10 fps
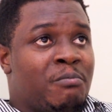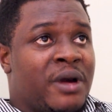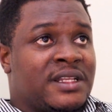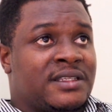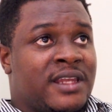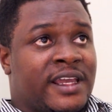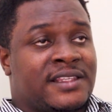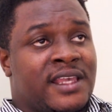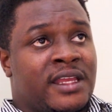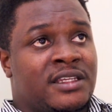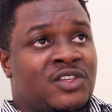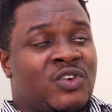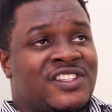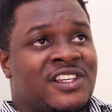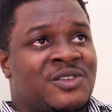But like I said,
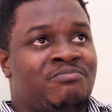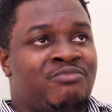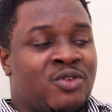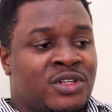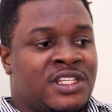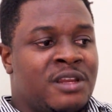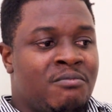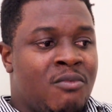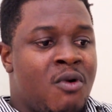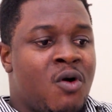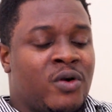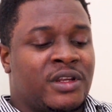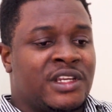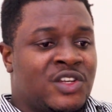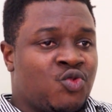it was just brought in
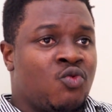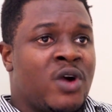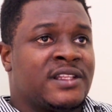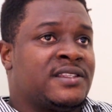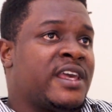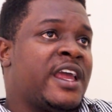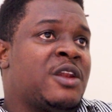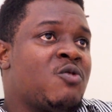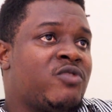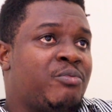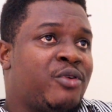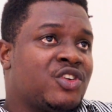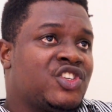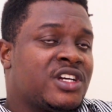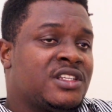more towards the end of the
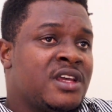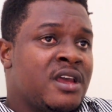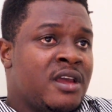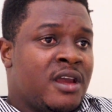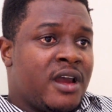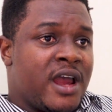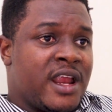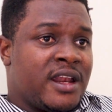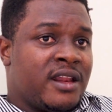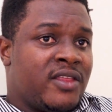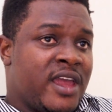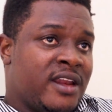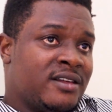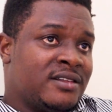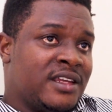project. And
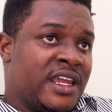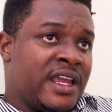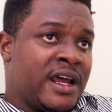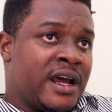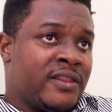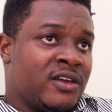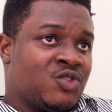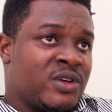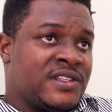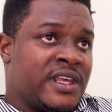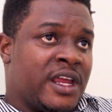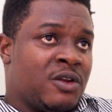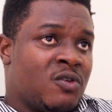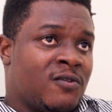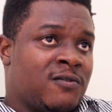then I think towards the
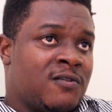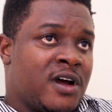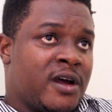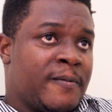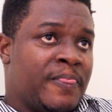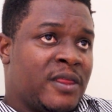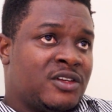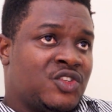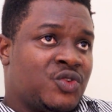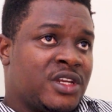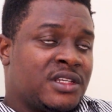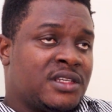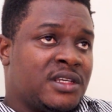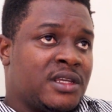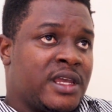end of
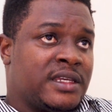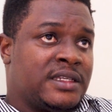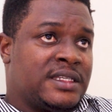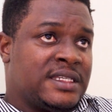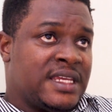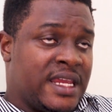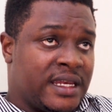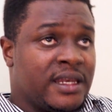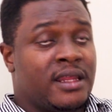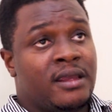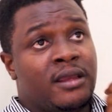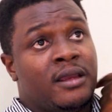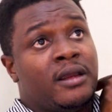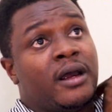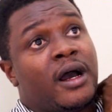2018,
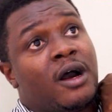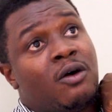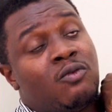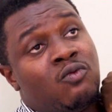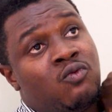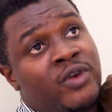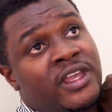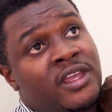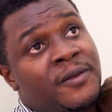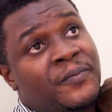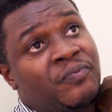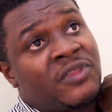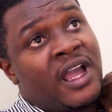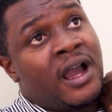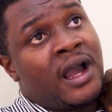we
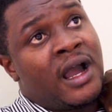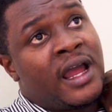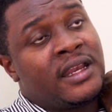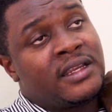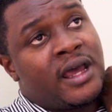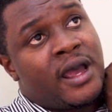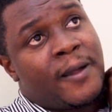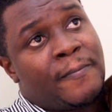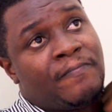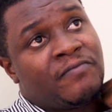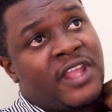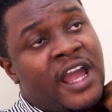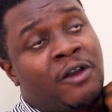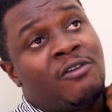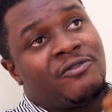had
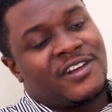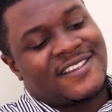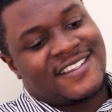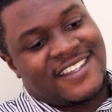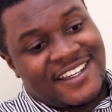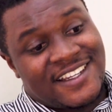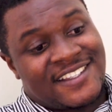a conference in